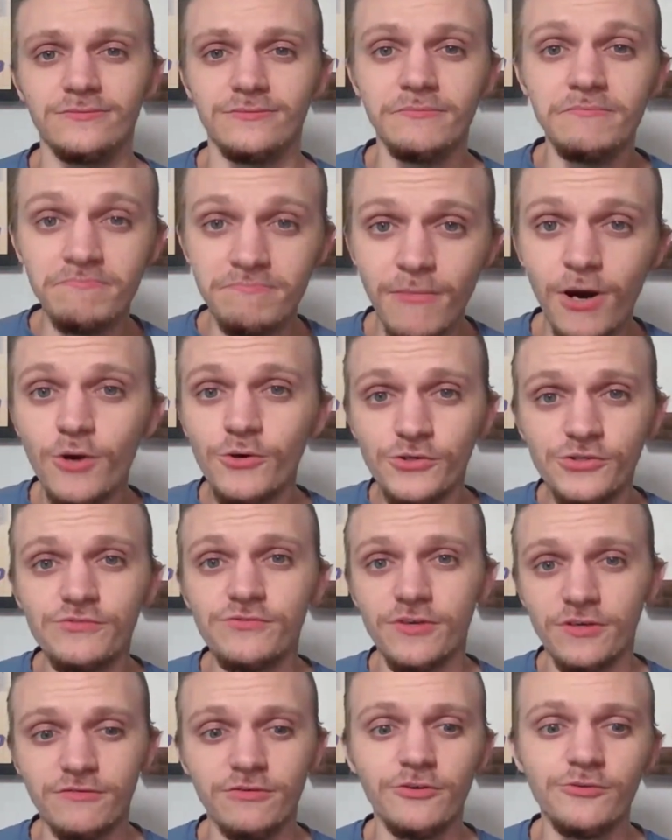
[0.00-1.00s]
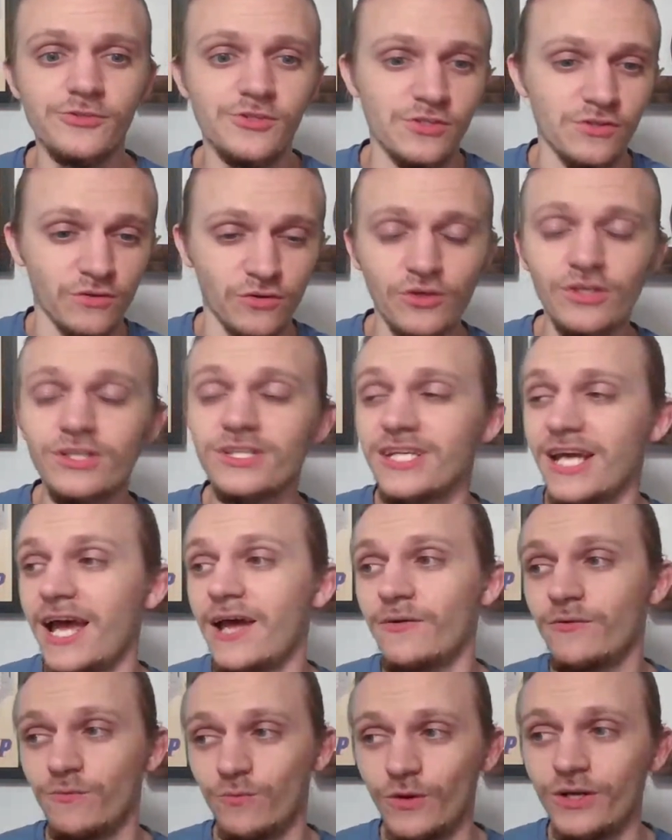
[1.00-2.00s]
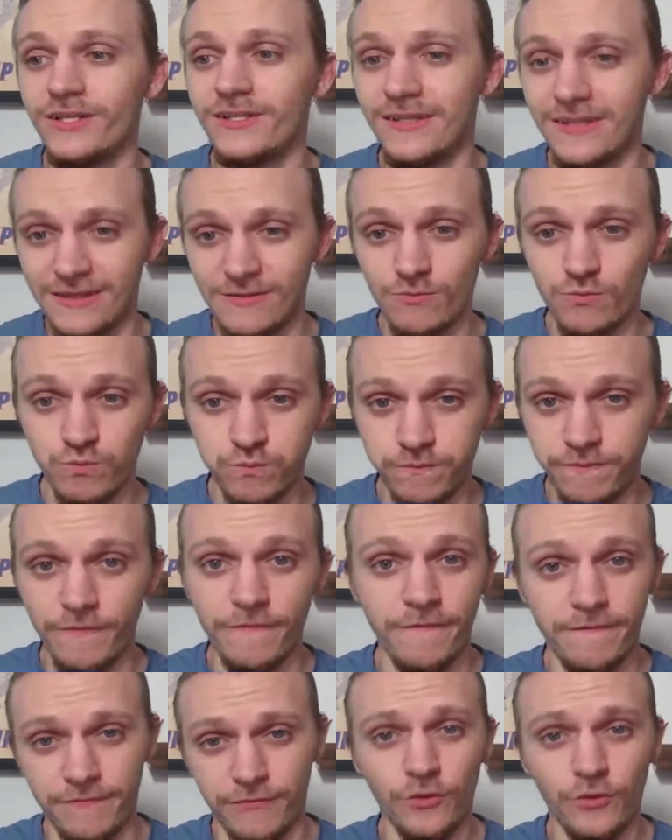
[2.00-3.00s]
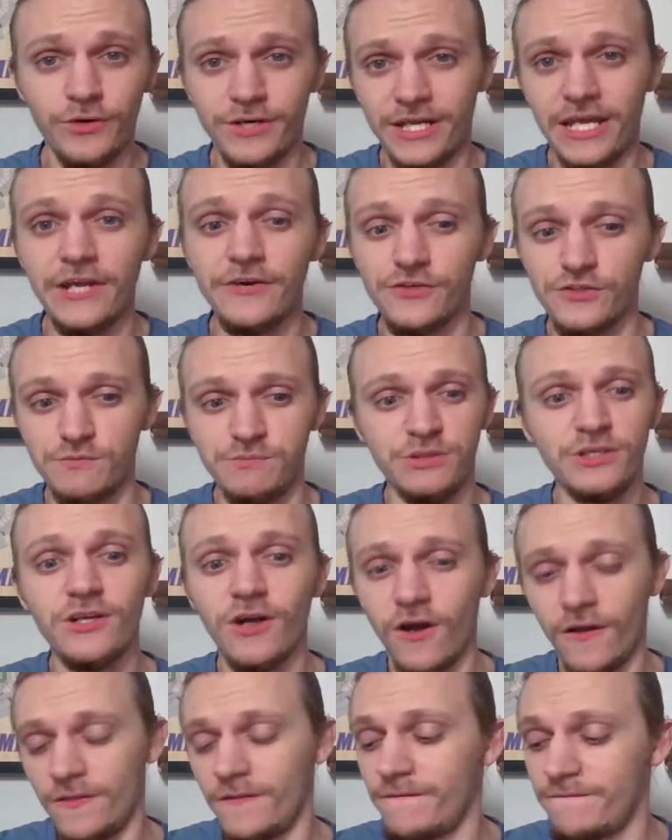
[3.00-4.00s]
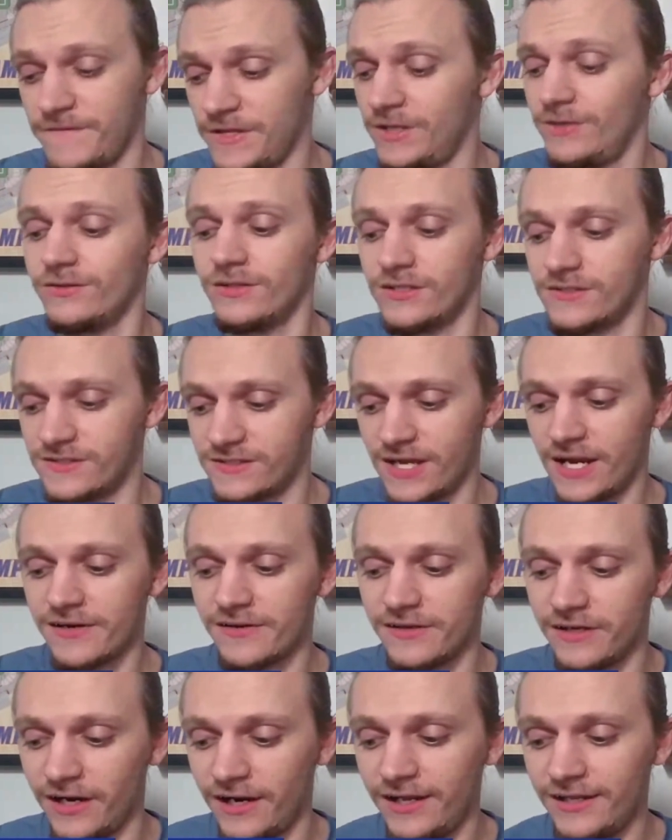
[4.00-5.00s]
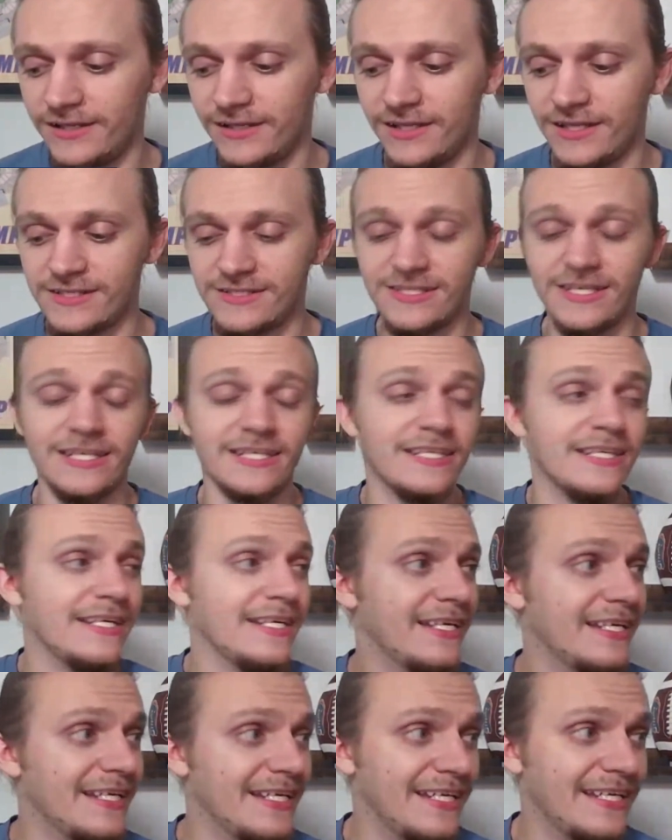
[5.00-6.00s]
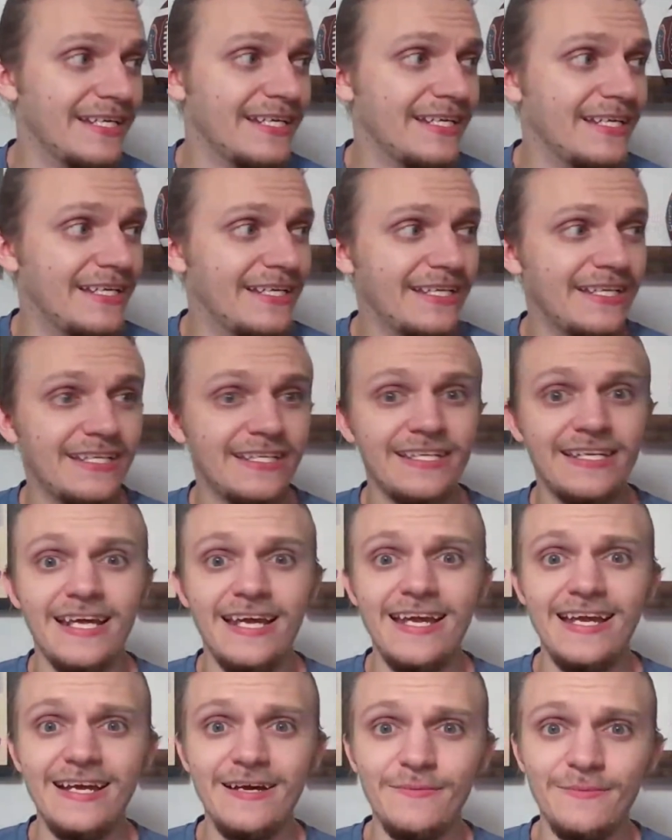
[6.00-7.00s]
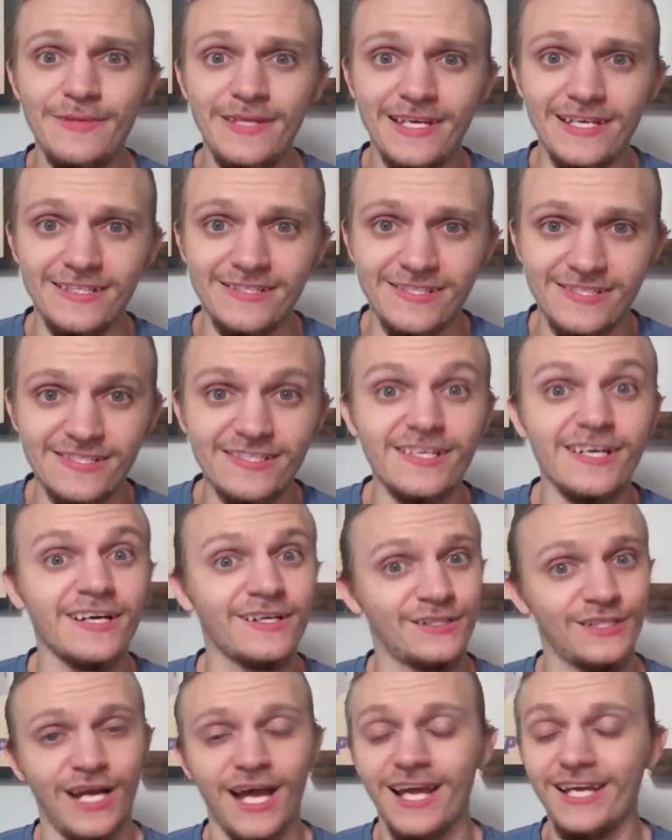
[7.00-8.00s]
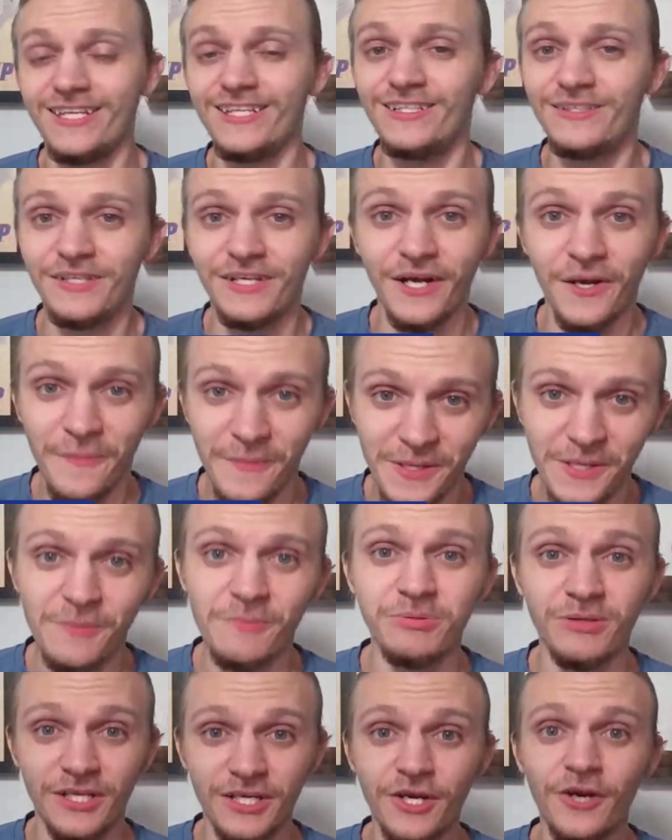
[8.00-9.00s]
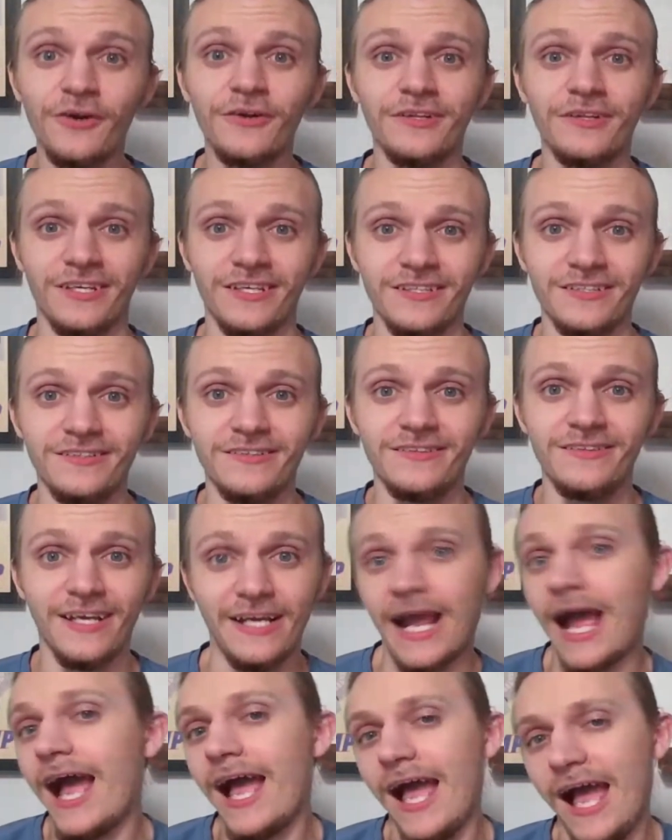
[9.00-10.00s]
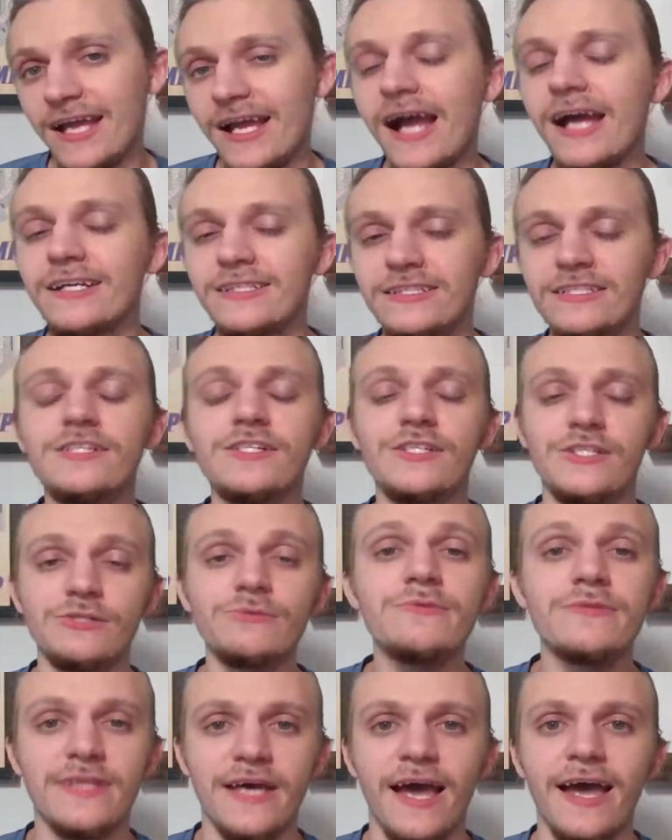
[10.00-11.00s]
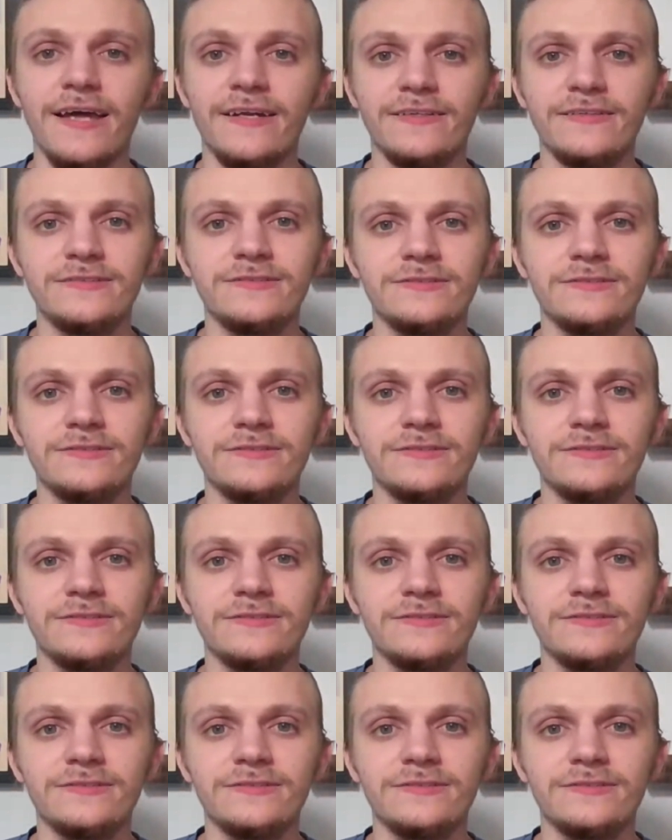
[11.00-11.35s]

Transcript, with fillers: Most recruits looked at what the Florida Gators put on the field on Saturday night and they said, damn, they sucked. I can come in and play early. Like, I, I can do that.